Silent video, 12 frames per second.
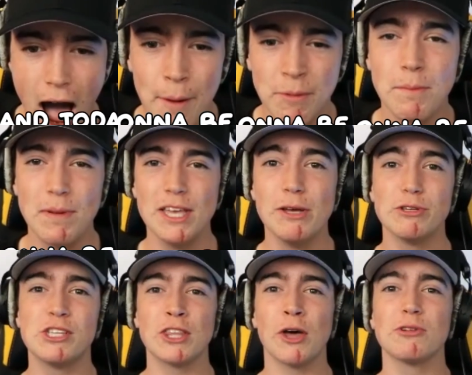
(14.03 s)
I'm going to be
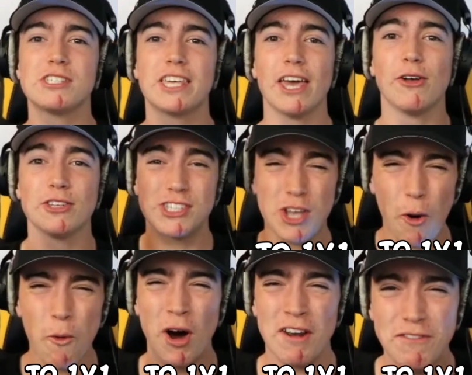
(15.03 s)
using those skills to
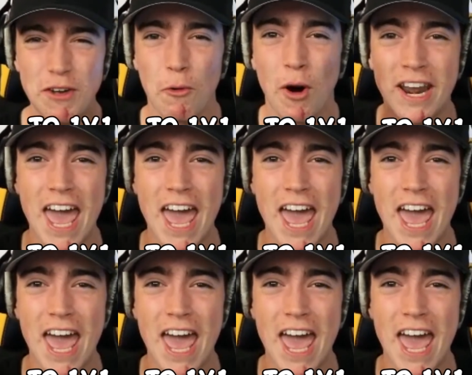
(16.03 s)
1v1